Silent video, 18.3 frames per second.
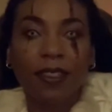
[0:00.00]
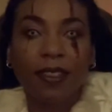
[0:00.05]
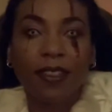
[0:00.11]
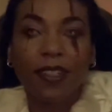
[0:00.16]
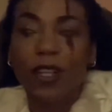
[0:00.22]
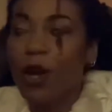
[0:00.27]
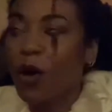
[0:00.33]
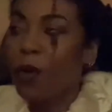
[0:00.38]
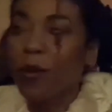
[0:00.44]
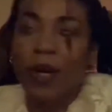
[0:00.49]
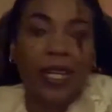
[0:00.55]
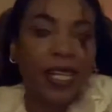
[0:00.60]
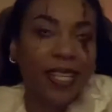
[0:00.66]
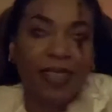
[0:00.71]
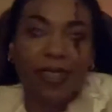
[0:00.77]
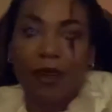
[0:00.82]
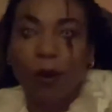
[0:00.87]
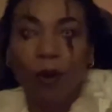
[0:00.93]
No one
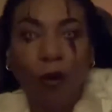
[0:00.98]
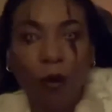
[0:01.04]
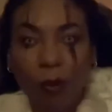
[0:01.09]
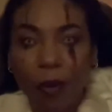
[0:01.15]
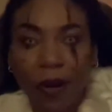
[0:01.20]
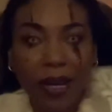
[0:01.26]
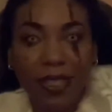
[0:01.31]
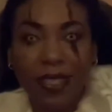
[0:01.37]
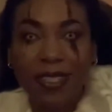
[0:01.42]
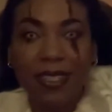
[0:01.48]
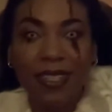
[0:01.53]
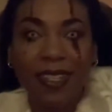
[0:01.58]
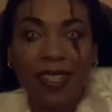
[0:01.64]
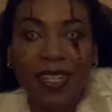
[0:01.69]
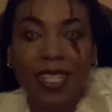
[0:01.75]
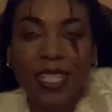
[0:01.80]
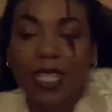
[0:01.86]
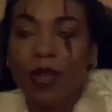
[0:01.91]
in the whole bus.
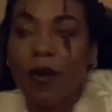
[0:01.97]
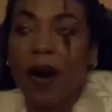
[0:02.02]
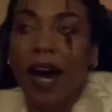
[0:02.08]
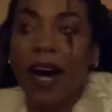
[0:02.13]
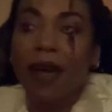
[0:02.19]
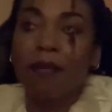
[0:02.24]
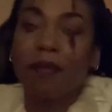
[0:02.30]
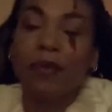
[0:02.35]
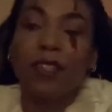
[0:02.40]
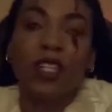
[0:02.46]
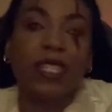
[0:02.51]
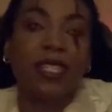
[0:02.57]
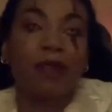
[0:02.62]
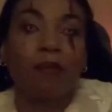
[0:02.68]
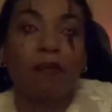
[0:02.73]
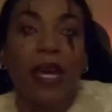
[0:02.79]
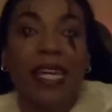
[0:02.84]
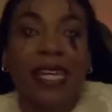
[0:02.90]
So I'm
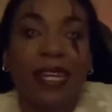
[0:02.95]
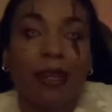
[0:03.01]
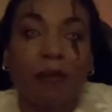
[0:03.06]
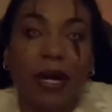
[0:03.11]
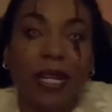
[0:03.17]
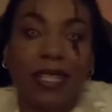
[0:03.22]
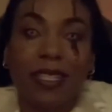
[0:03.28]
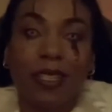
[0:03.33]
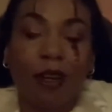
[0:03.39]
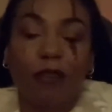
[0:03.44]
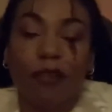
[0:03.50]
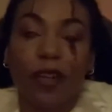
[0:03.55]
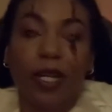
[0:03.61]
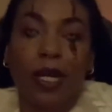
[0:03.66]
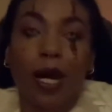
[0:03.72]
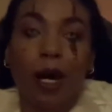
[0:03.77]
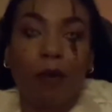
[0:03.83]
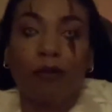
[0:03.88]
just making myself
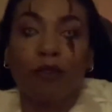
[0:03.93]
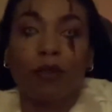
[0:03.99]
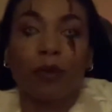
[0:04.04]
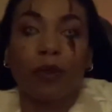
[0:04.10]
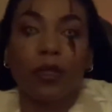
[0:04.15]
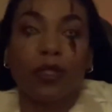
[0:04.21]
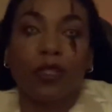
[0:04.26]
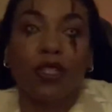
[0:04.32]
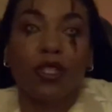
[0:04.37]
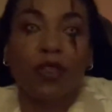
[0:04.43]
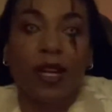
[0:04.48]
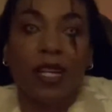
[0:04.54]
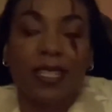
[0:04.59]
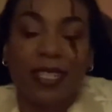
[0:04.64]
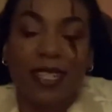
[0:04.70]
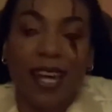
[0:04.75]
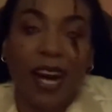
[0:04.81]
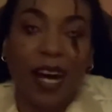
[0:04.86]
uncomfortable,
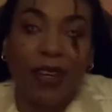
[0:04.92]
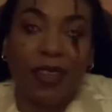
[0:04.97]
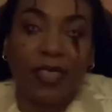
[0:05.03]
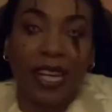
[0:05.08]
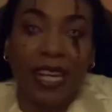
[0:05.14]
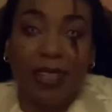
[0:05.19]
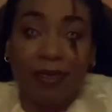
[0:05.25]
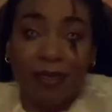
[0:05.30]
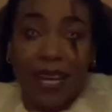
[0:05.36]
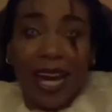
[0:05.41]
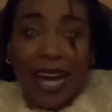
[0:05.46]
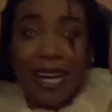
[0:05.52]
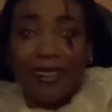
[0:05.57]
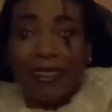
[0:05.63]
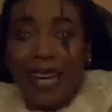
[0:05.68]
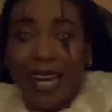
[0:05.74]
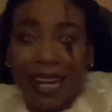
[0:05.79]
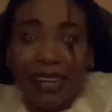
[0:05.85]
stressed out, like
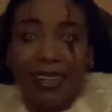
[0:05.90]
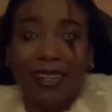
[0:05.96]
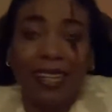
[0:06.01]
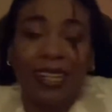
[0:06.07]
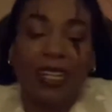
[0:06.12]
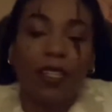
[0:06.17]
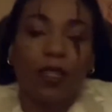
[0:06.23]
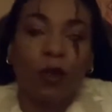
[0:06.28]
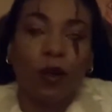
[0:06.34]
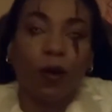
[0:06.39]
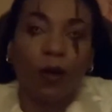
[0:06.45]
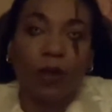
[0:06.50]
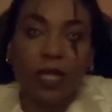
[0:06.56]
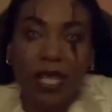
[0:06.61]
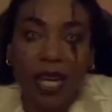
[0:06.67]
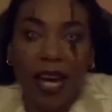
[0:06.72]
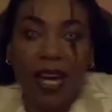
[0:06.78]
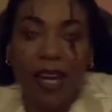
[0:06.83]
the whole
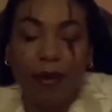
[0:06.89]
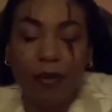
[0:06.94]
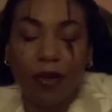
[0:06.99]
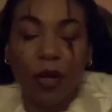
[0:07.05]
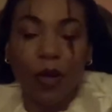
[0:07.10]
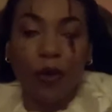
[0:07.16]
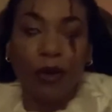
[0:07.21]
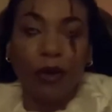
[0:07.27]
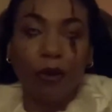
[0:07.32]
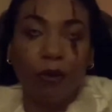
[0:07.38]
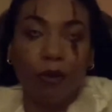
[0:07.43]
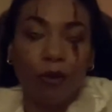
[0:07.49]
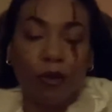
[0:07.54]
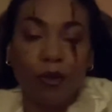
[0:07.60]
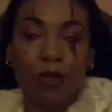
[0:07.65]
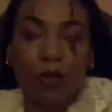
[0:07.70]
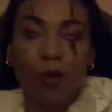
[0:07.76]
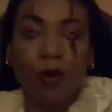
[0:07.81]
time going through
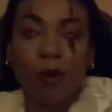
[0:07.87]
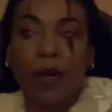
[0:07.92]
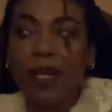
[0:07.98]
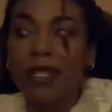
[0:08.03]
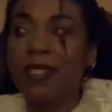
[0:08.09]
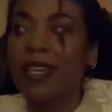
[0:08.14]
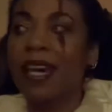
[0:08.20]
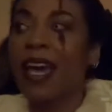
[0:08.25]
the school bus,